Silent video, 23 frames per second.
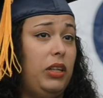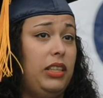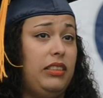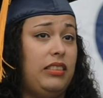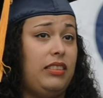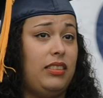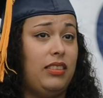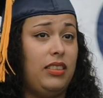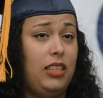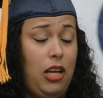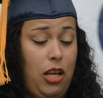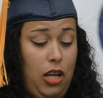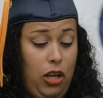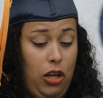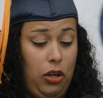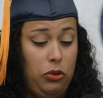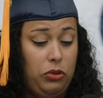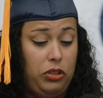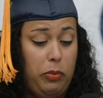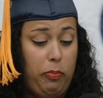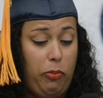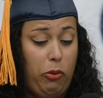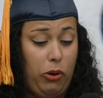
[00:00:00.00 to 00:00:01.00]
ones
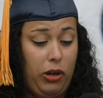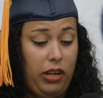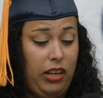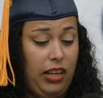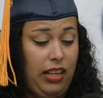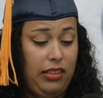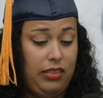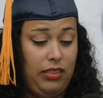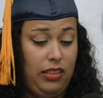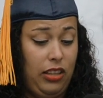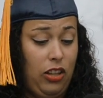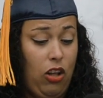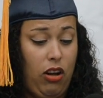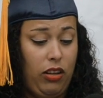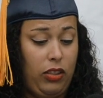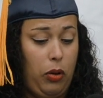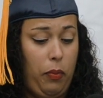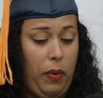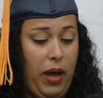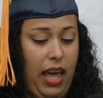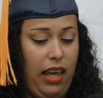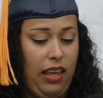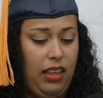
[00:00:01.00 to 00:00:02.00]
who supported us along
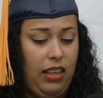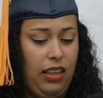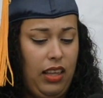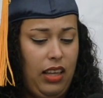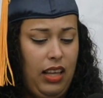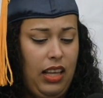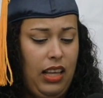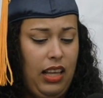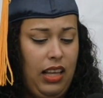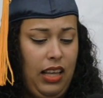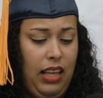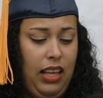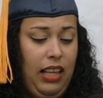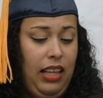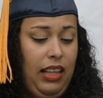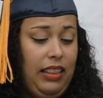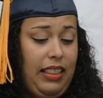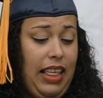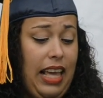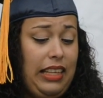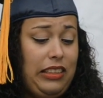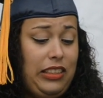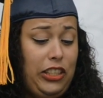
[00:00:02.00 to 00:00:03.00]
the way.
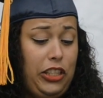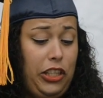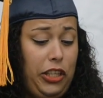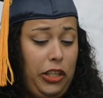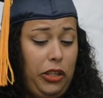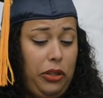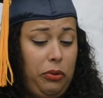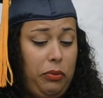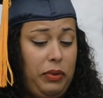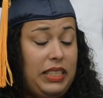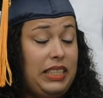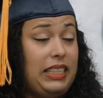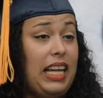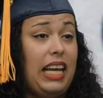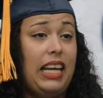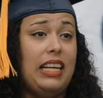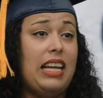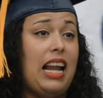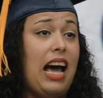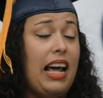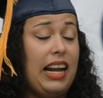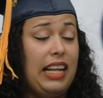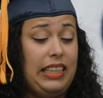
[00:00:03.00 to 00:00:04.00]
Thanks to you, we
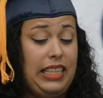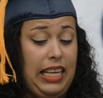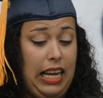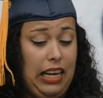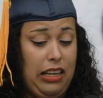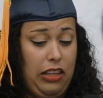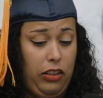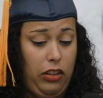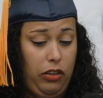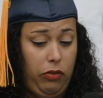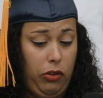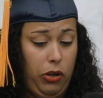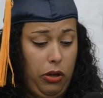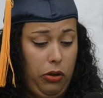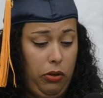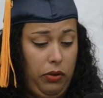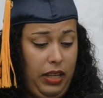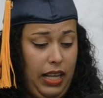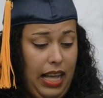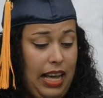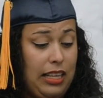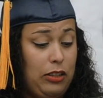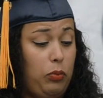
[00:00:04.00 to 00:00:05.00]
stand not at the end of the
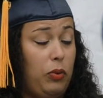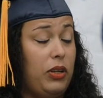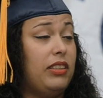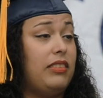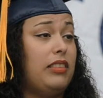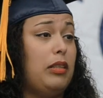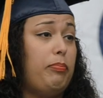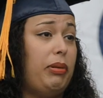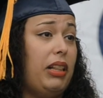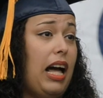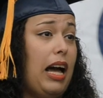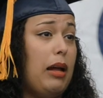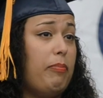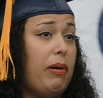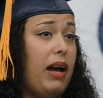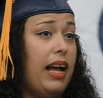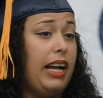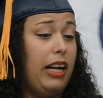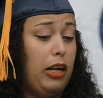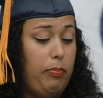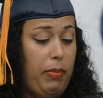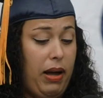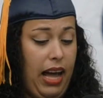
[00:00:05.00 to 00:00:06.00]
road, as what is implied
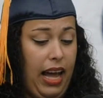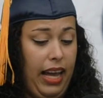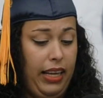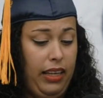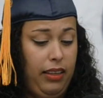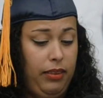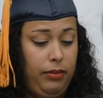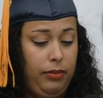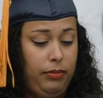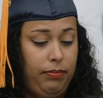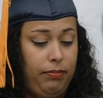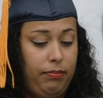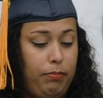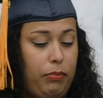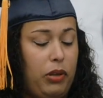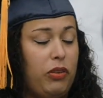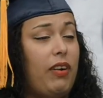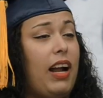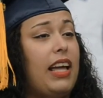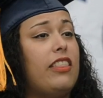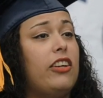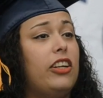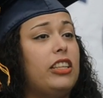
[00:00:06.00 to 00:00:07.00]
by a goodbye,
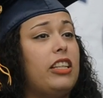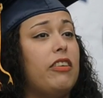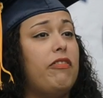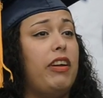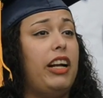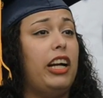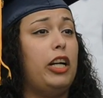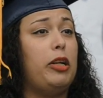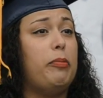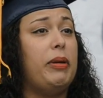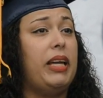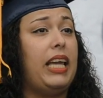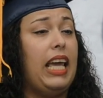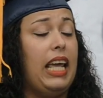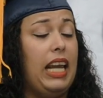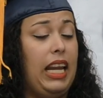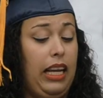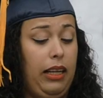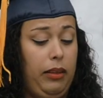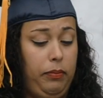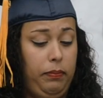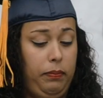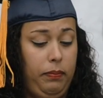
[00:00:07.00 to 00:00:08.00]
but rather at the very
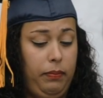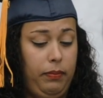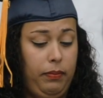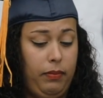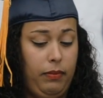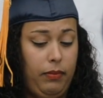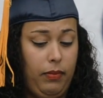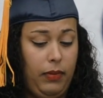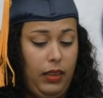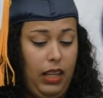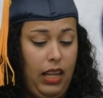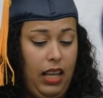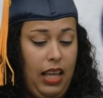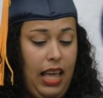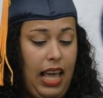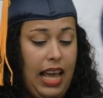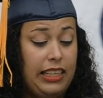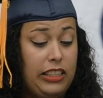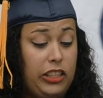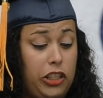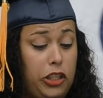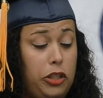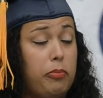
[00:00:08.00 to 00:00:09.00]
beginning.
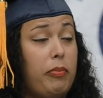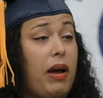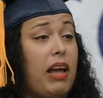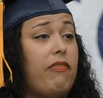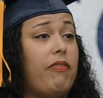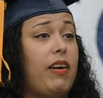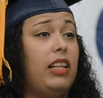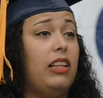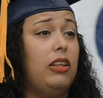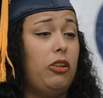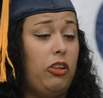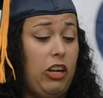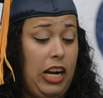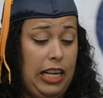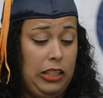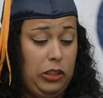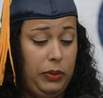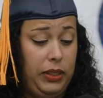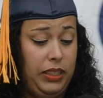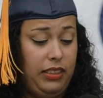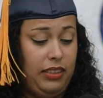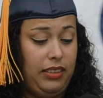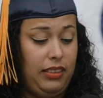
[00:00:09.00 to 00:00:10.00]
And to you, my fellow
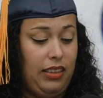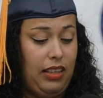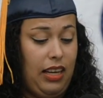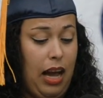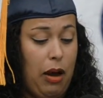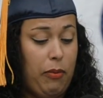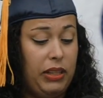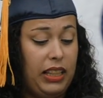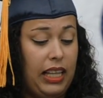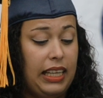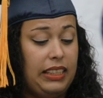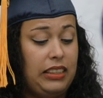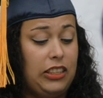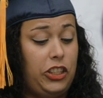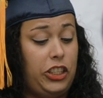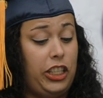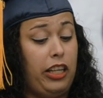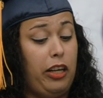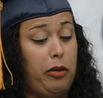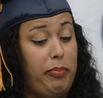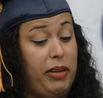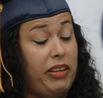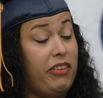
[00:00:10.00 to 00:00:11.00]
graduates, I would like to
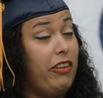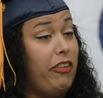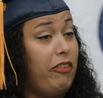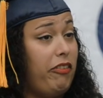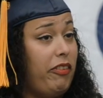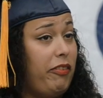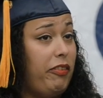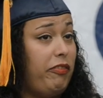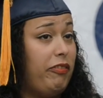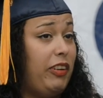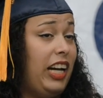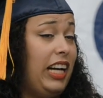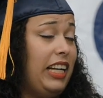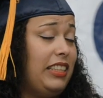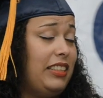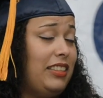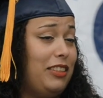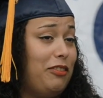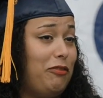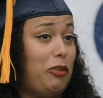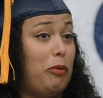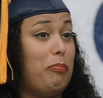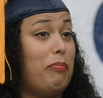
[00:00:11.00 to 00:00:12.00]
share a bit of
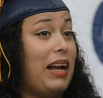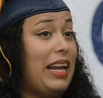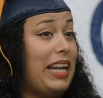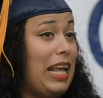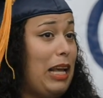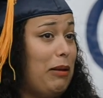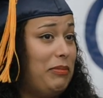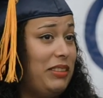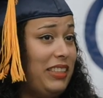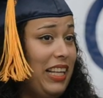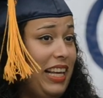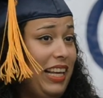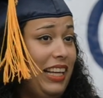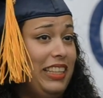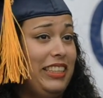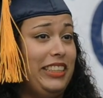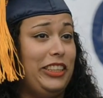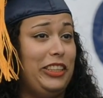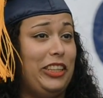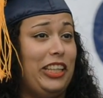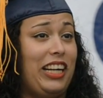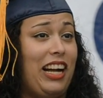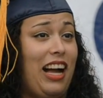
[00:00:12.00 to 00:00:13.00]
advice from my namesake,
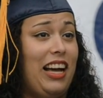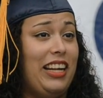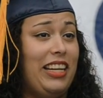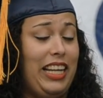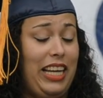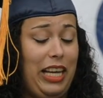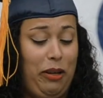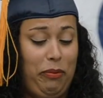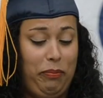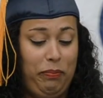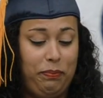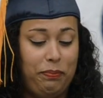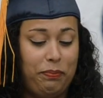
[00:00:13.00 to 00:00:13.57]
Indira Gandhi.